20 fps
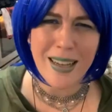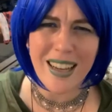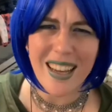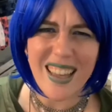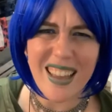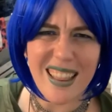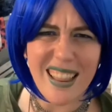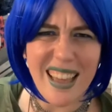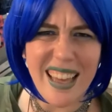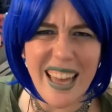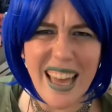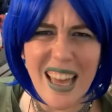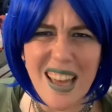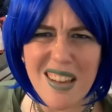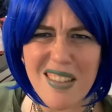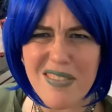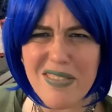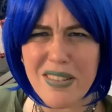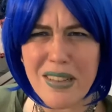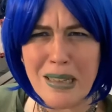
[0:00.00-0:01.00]
And they
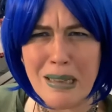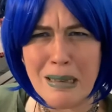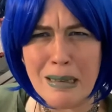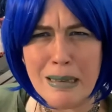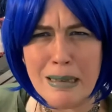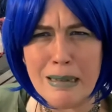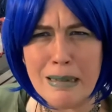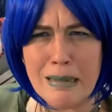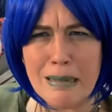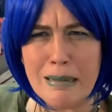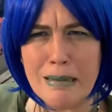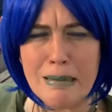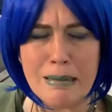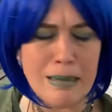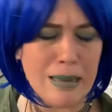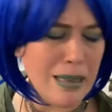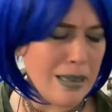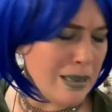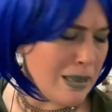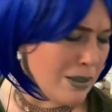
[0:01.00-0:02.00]
have
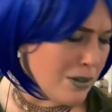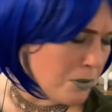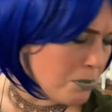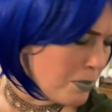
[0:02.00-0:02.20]
a little